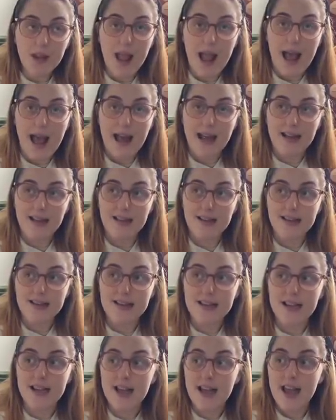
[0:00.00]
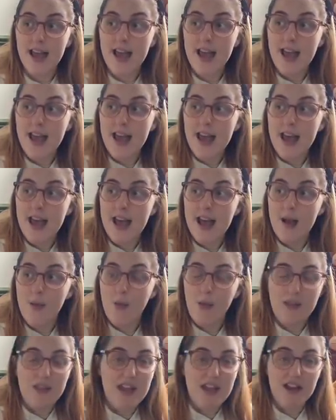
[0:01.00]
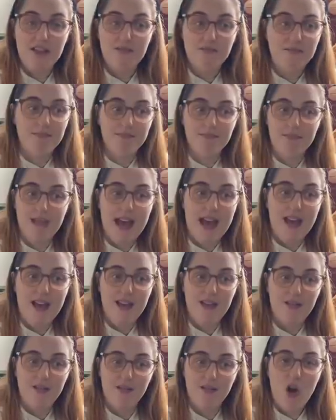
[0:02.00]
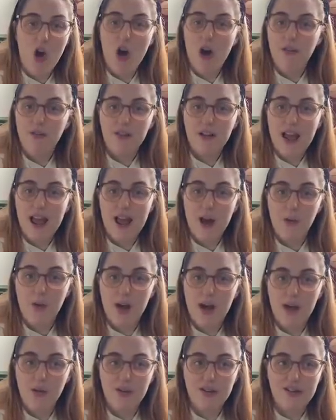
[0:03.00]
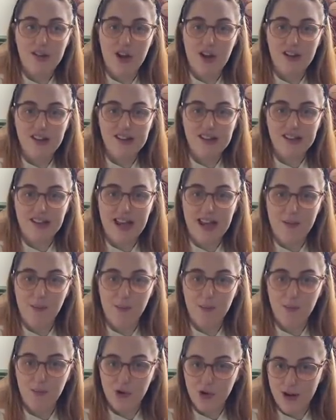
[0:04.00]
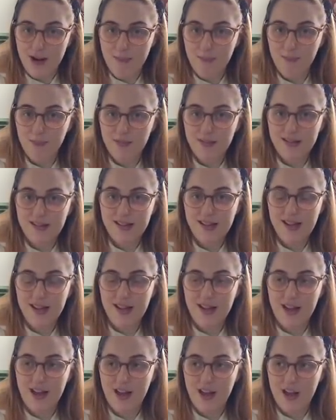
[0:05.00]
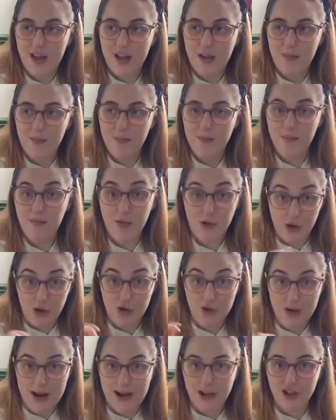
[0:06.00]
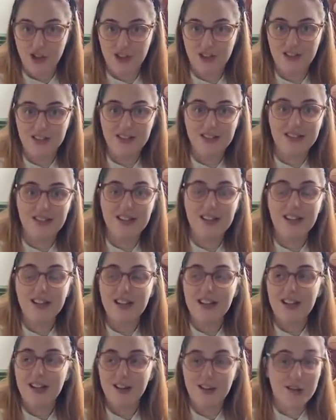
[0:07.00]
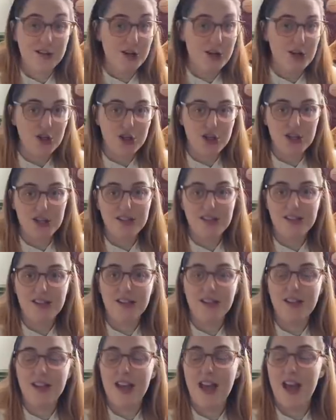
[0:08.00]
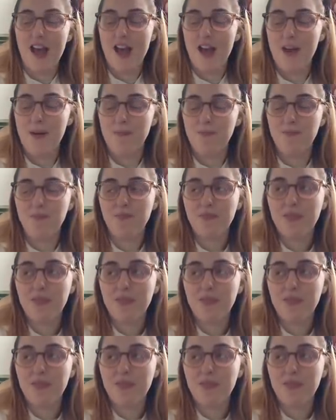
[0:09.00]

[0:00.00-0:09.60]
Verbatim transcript: and within half an hour I was starting to get cramps, contractions, surges, and